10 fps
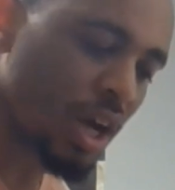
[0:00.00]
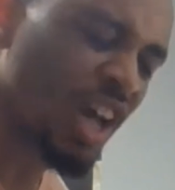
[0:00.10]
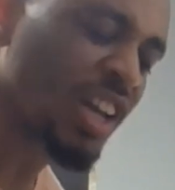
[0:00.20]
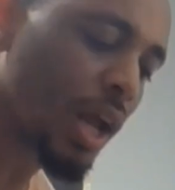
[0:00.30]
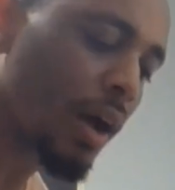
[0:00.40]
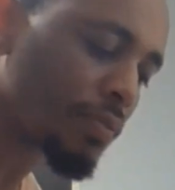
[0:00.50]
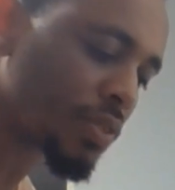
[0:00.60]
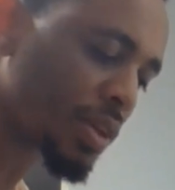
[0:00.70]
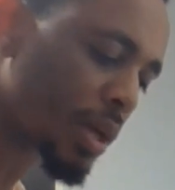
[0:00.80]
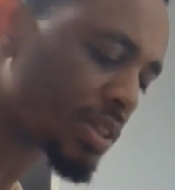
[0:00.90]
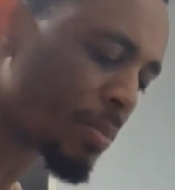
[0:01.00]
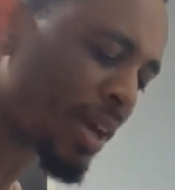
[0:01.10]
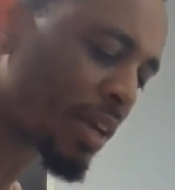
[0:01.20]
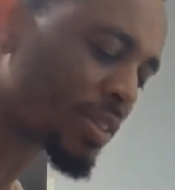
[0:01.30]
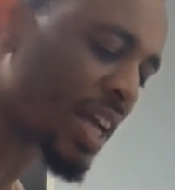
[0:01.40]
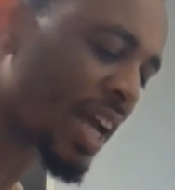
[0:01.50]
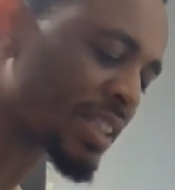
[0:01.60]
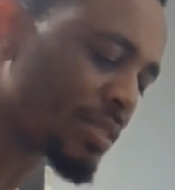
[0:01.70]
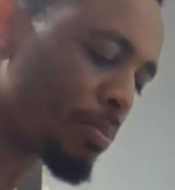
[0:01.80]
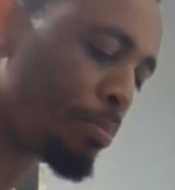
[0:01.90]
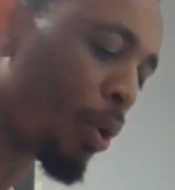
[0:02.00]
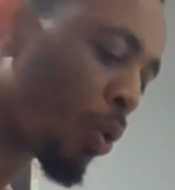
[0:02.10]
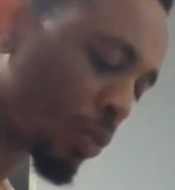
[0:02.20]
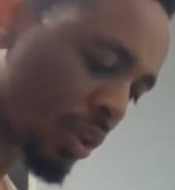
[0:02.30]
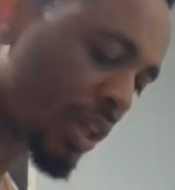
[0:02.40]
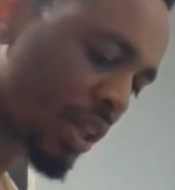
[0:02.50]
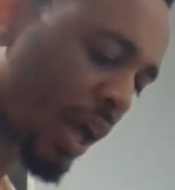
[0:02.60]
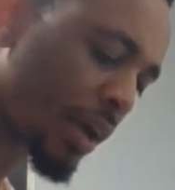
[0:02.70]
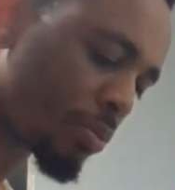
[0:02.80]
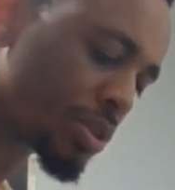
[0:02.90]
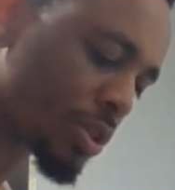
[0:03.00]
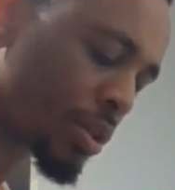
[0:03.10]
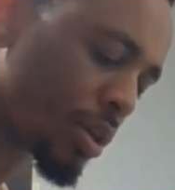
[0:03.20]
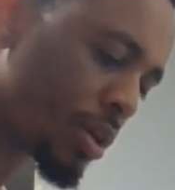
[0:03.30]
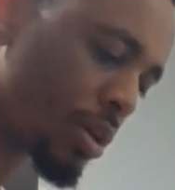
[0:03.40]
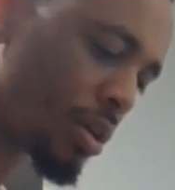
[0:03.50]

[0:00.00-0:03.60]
enough to make it taste boldly like what you're